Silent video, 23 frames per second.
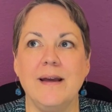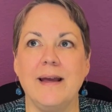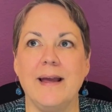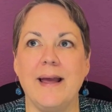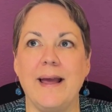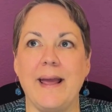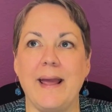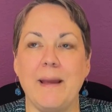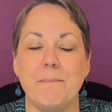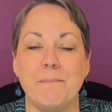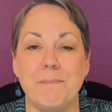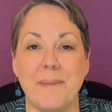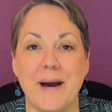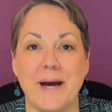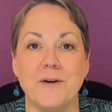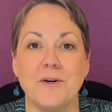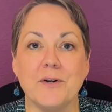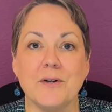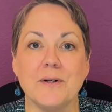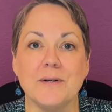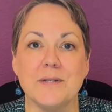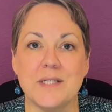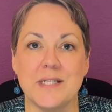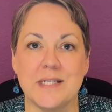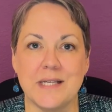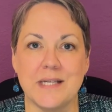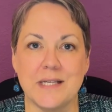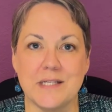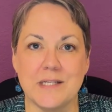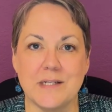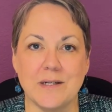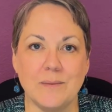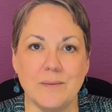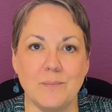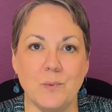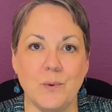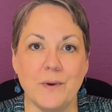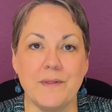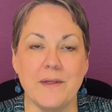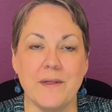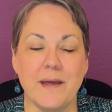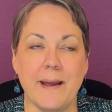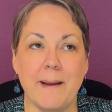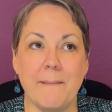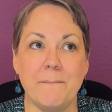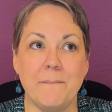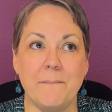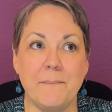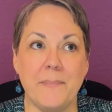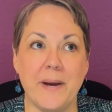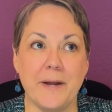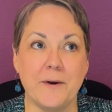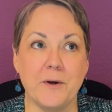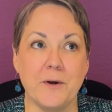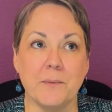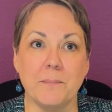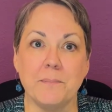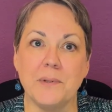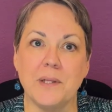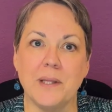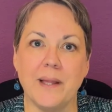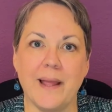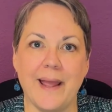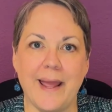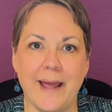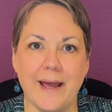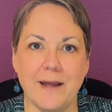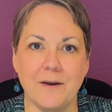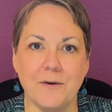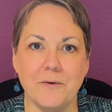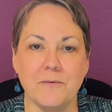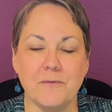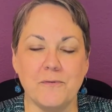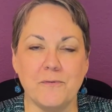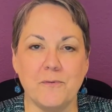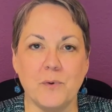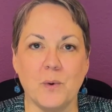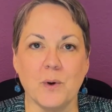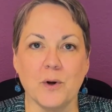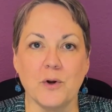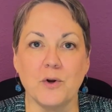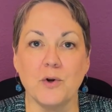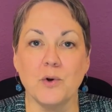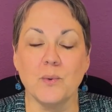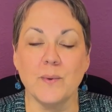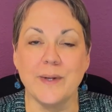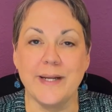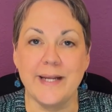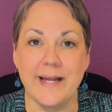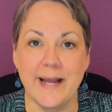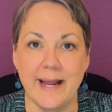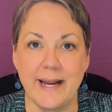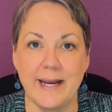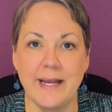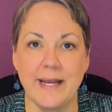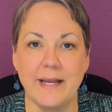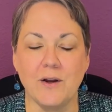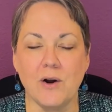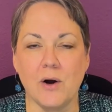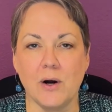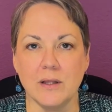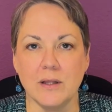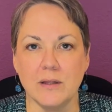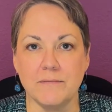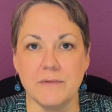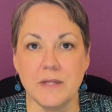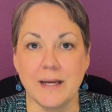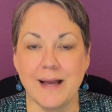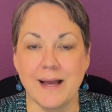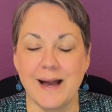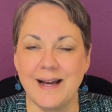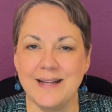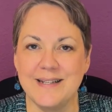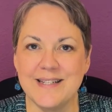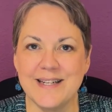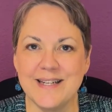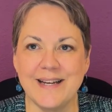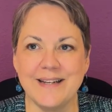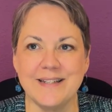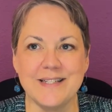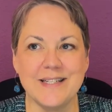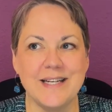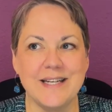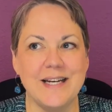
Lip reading: a better system, with a better plan for creating all of the content